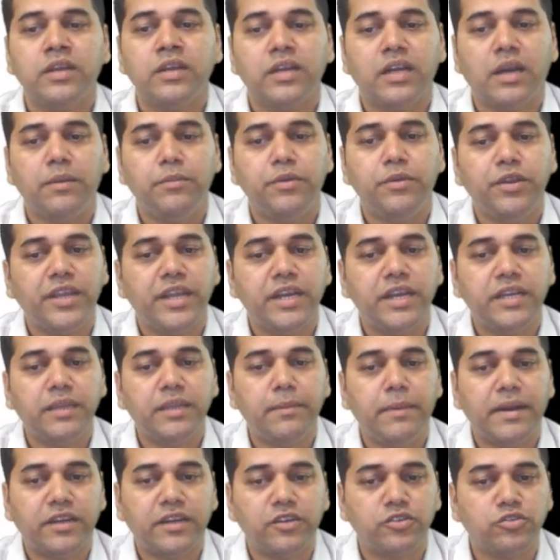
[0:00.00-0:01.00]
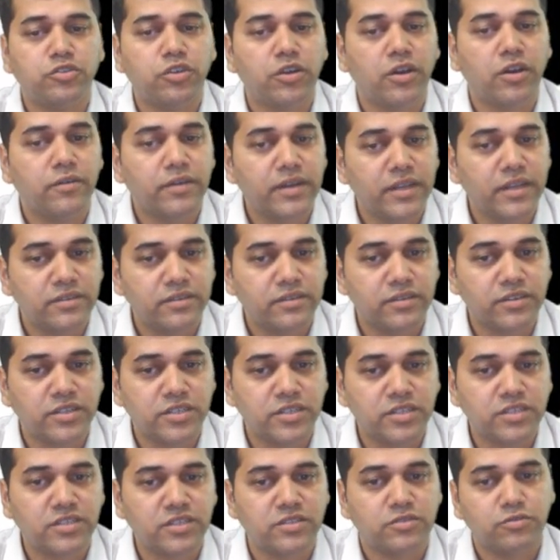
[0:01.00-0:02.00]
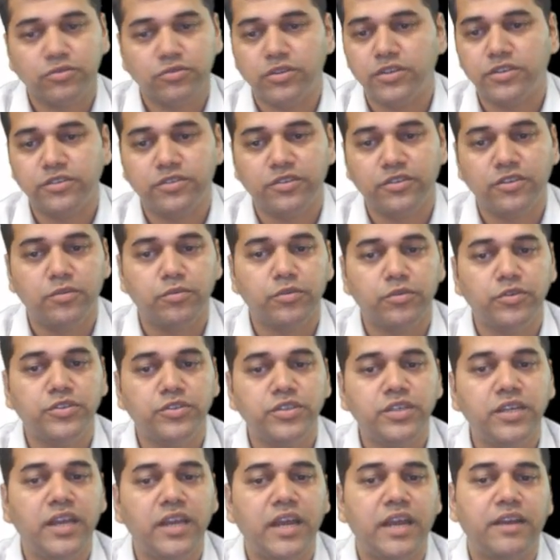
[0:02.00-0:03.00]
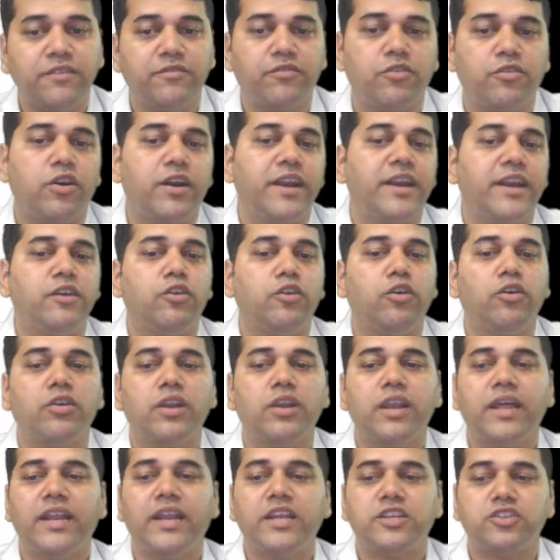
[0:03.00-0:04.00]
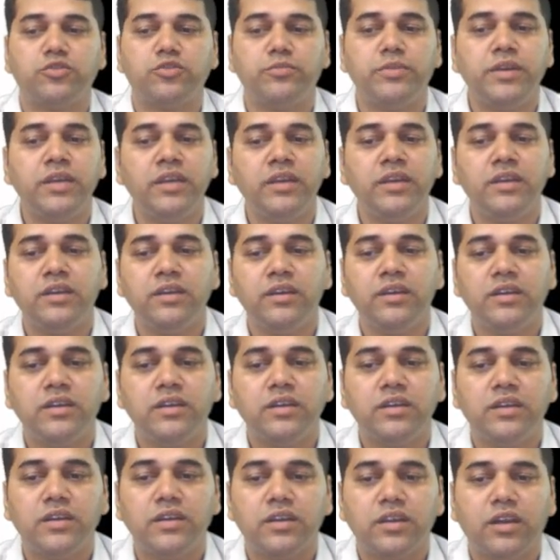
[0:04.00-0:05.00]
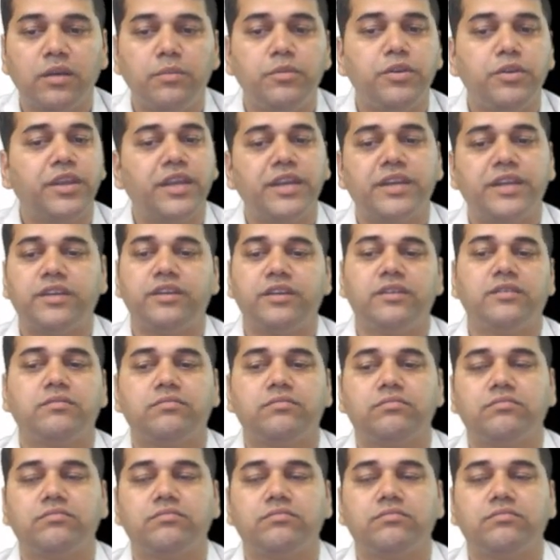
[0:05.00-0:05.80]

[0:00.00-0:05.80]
Communicate the matters to the governance interest to the TCWG and fraud and NOCLAR has to be communicated.